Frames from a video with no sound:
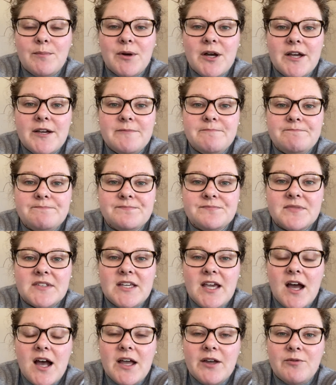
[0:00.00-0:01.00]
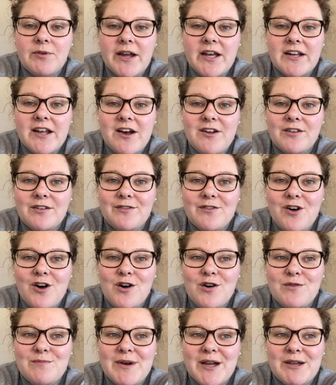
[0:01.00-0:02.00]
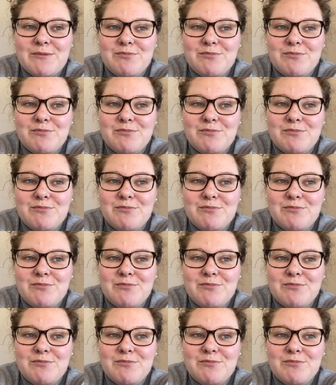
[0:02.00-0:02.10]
But yeah, I ran out of all my